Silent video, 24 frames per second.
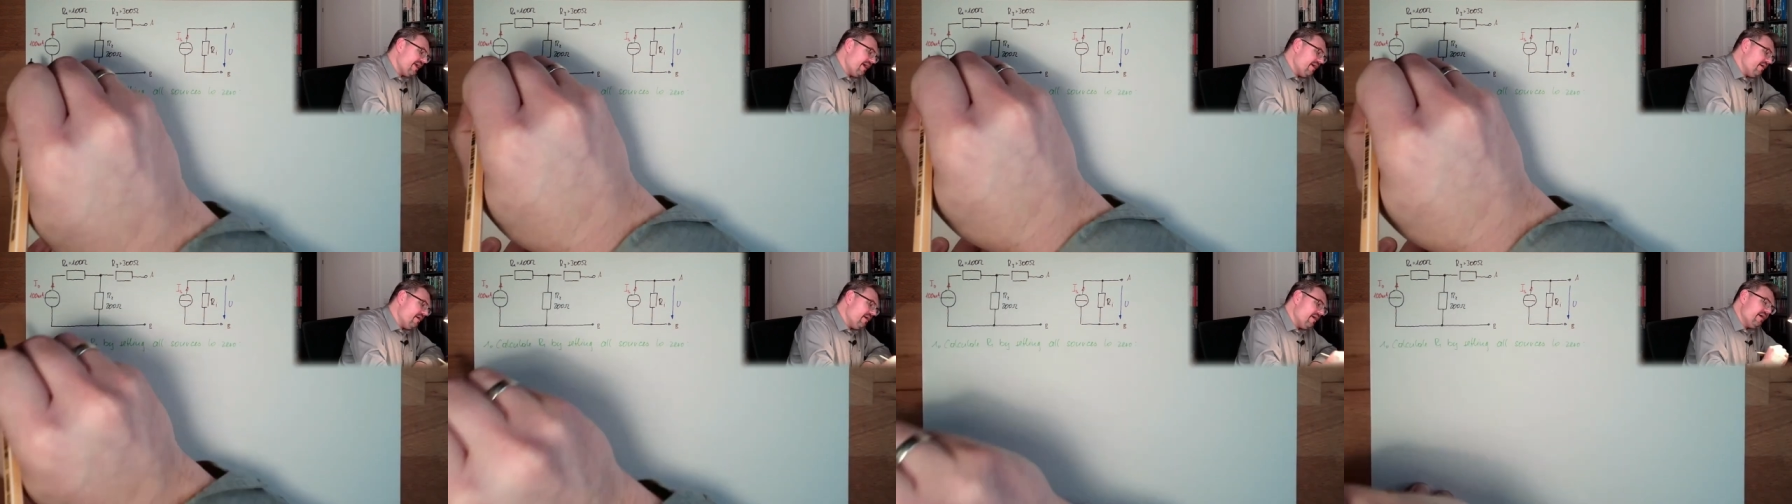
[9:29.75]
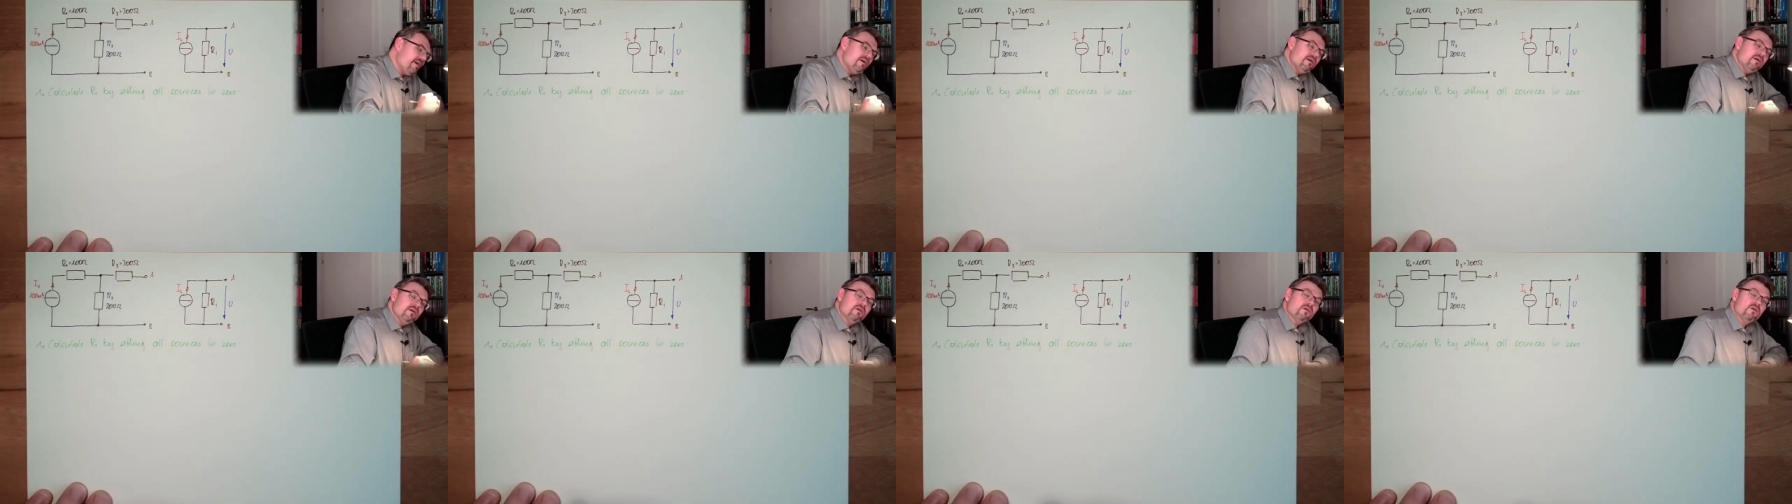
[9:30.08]
a
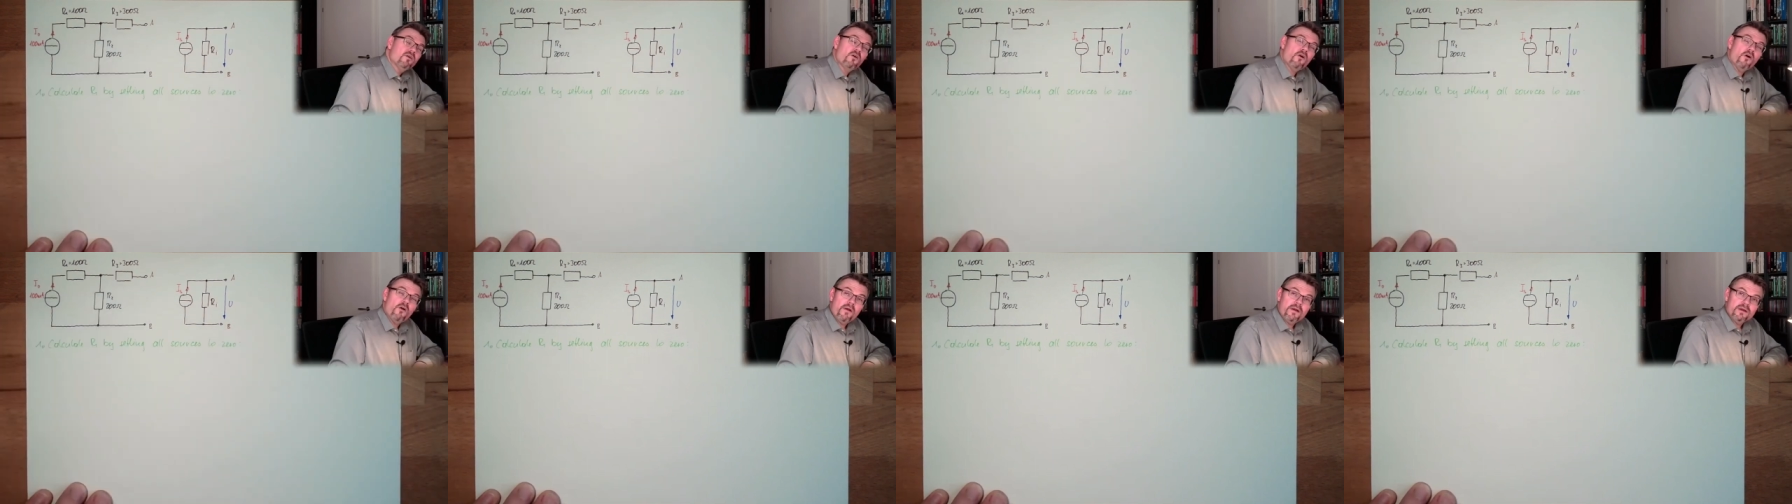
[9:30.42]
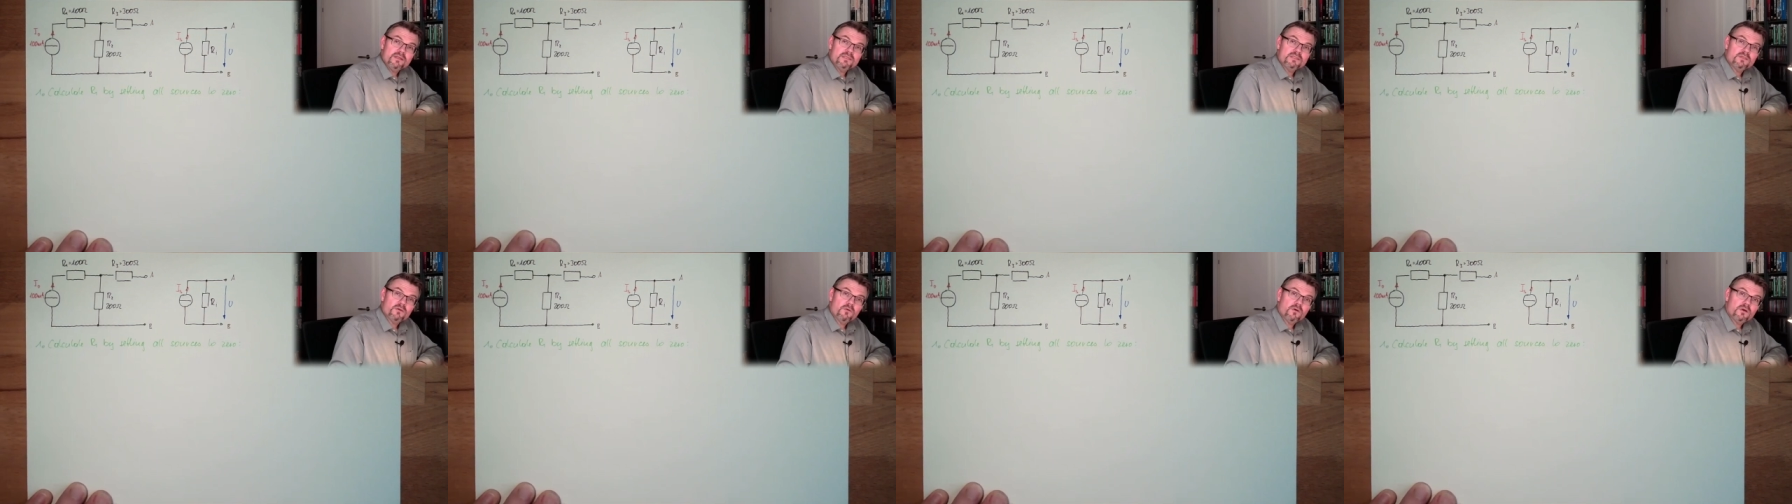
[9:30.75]
current
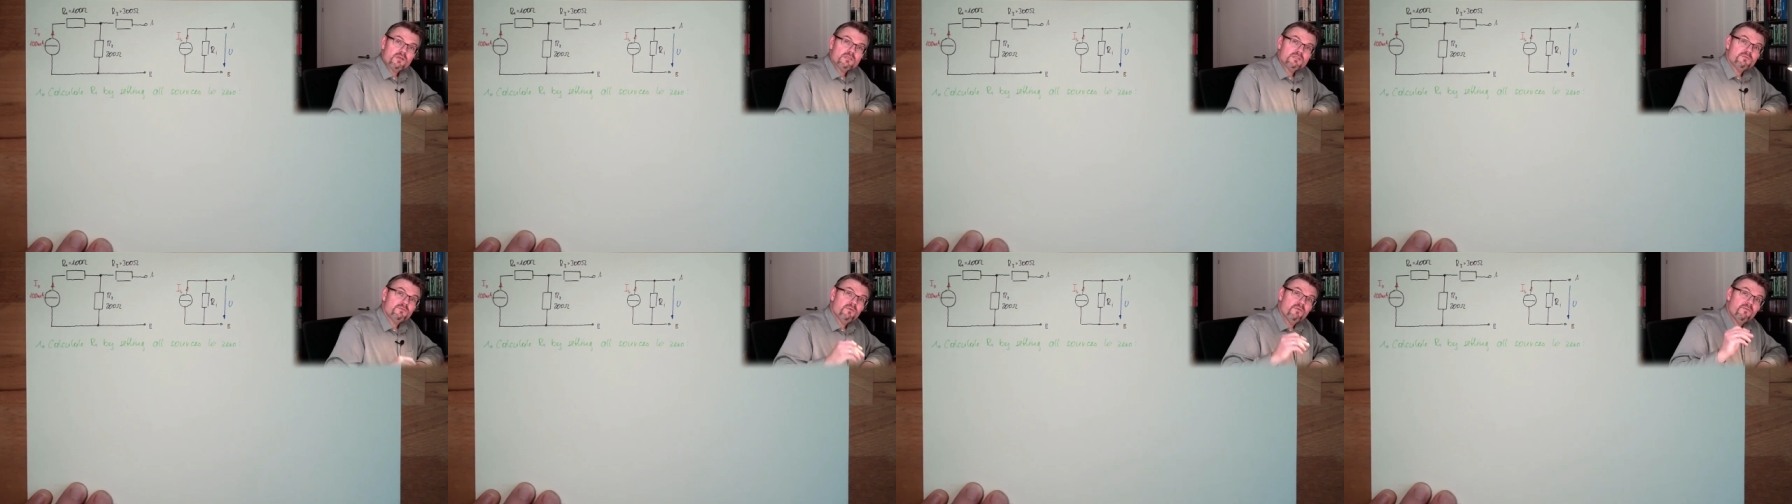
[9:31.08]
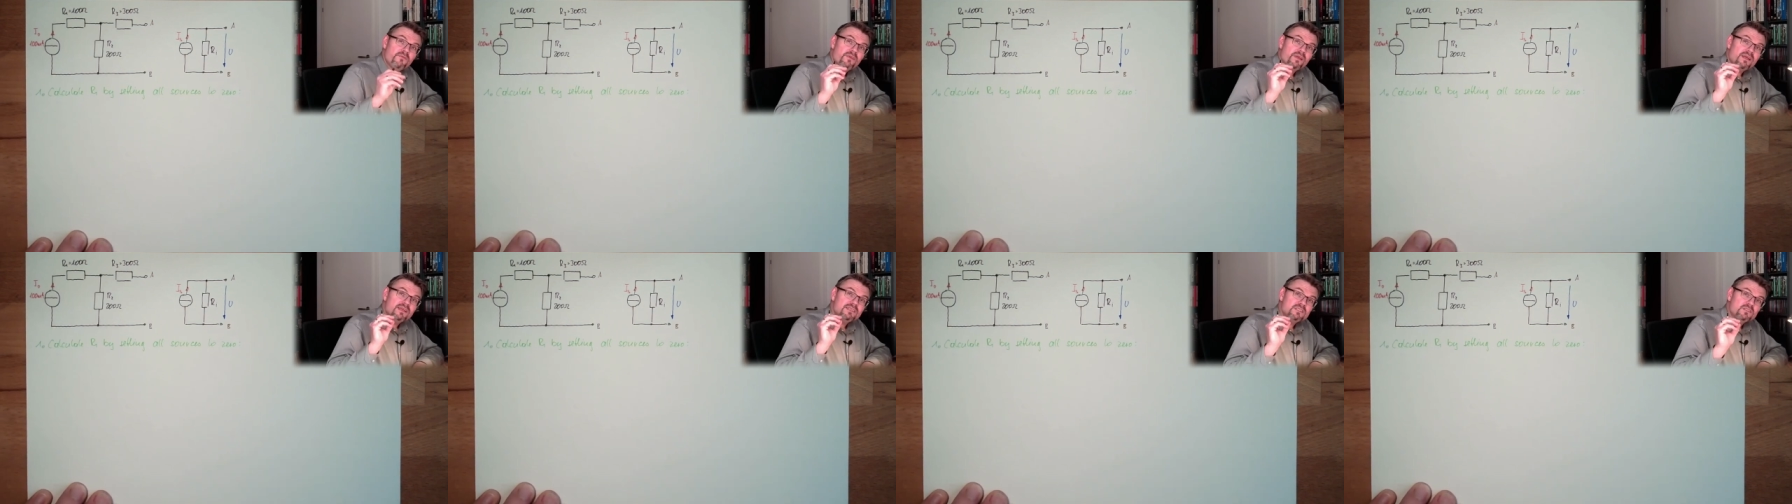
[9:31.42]
source with
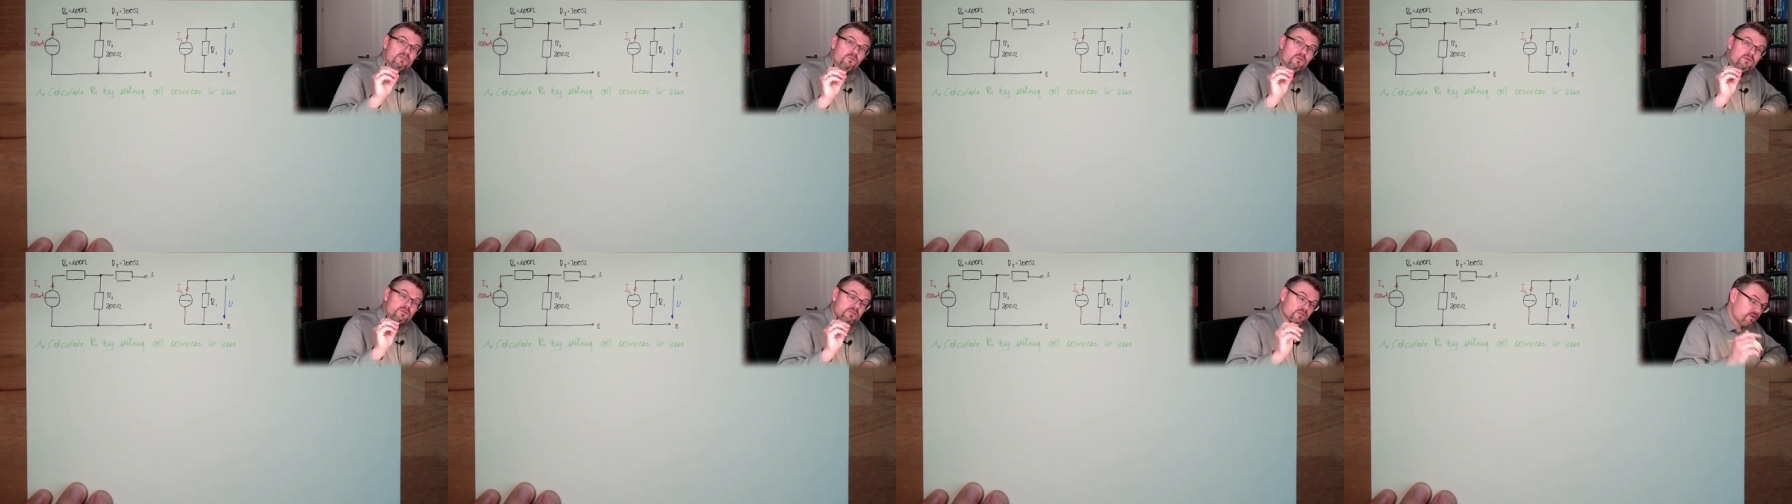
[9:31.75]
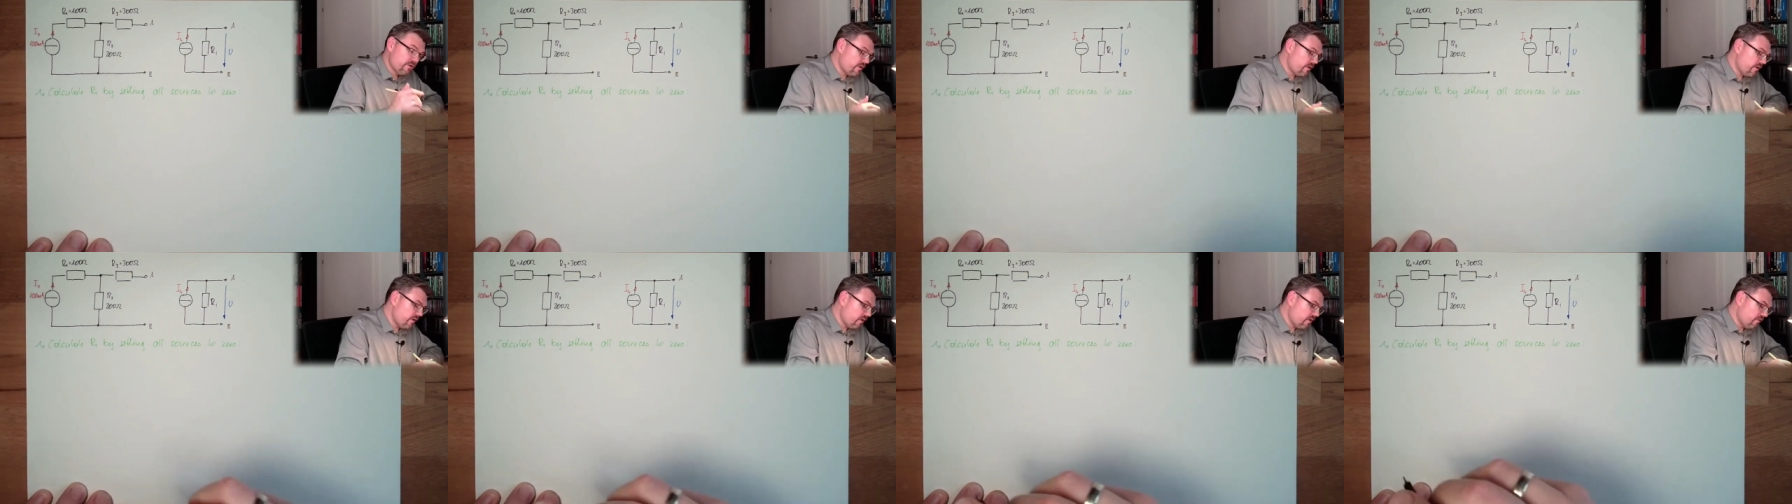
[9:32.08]
a source
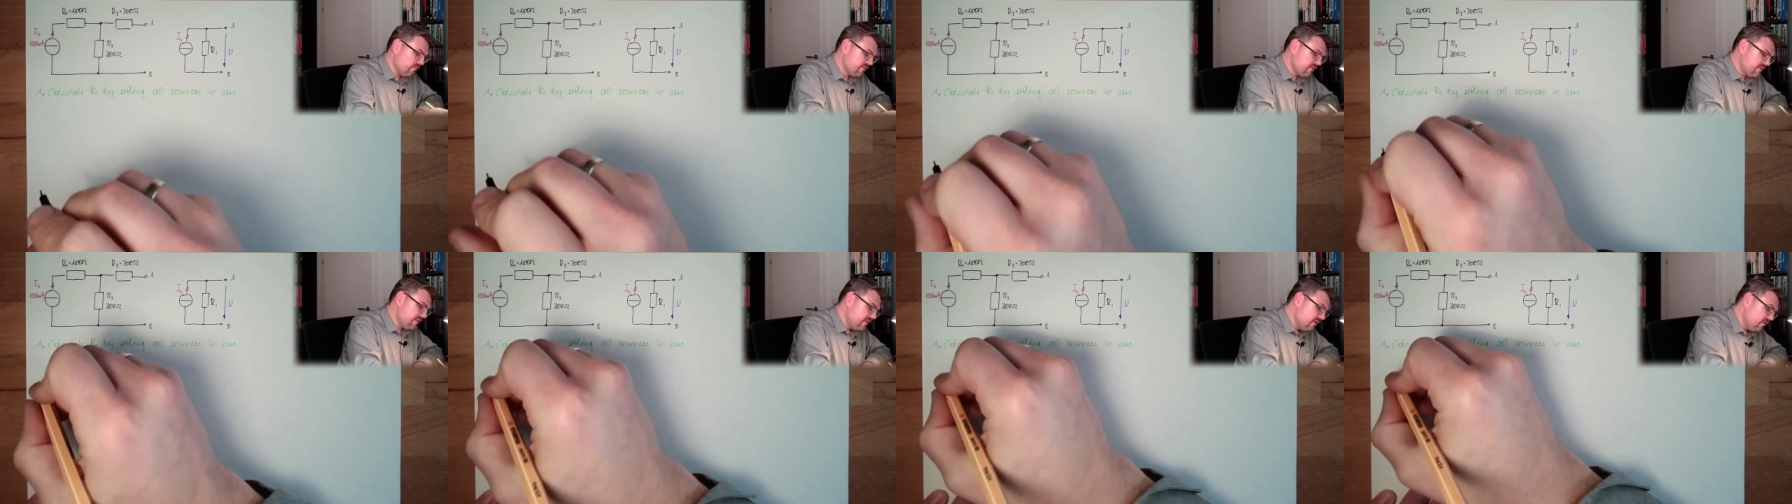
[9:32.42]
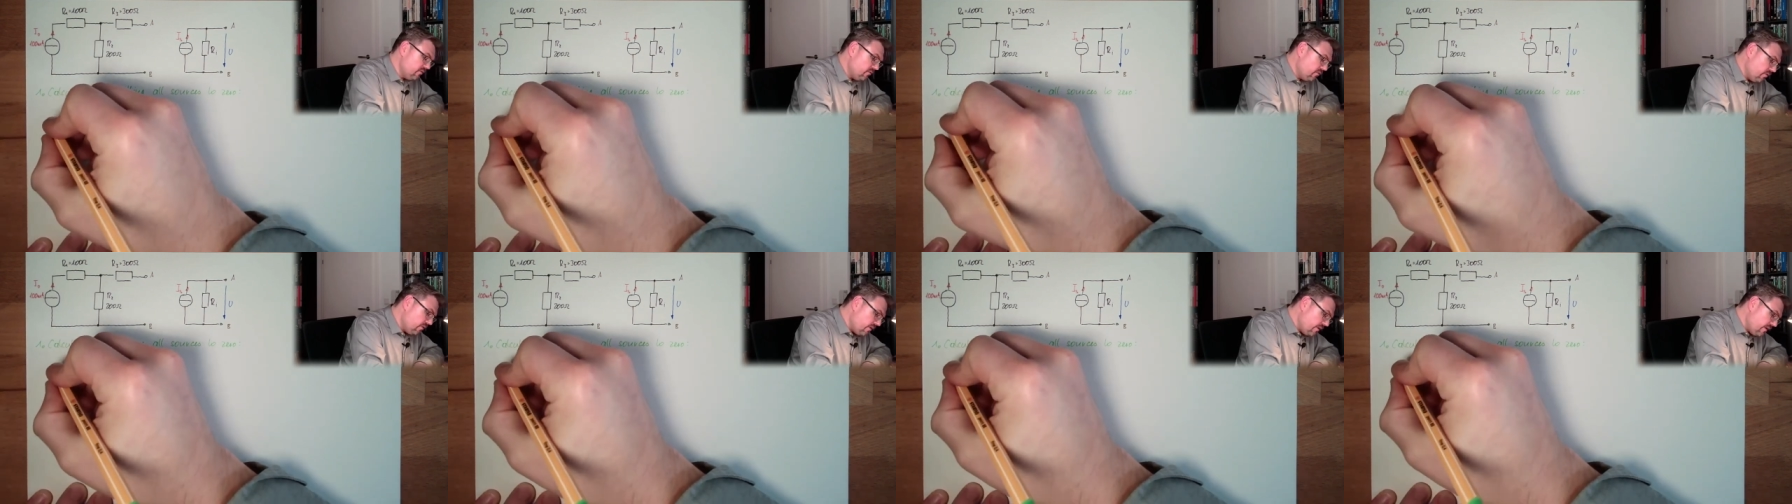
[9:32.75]
current of
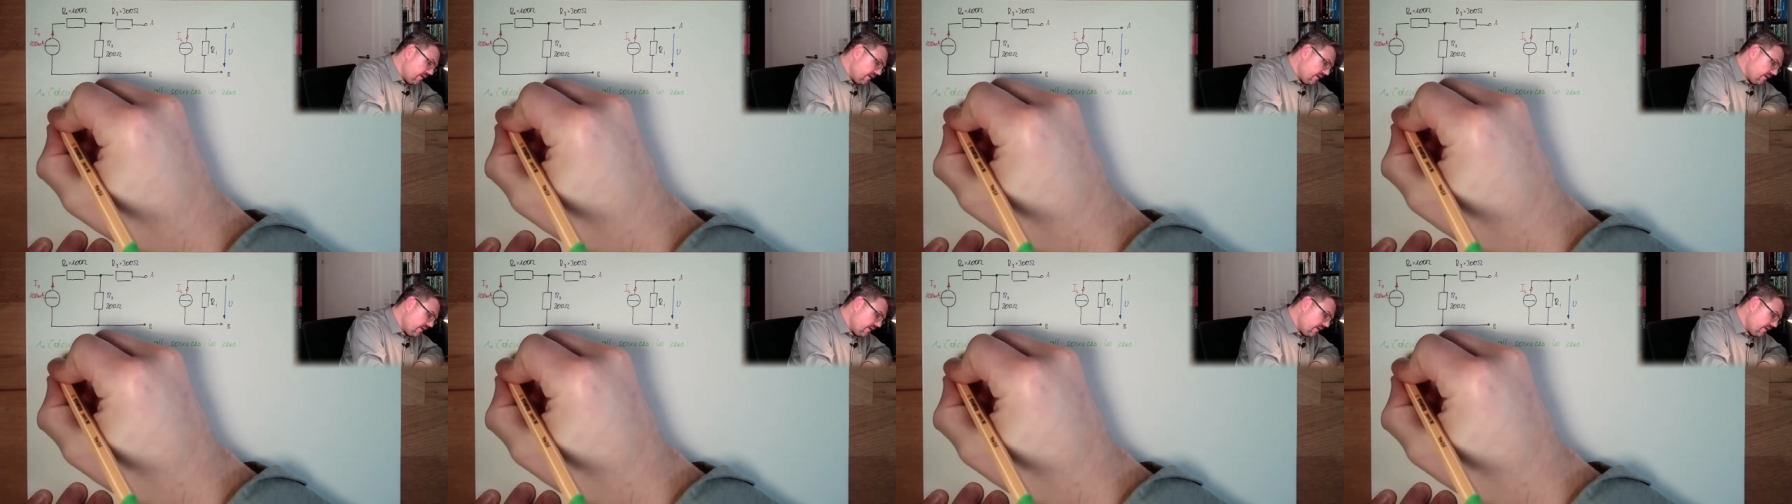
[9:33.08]
zero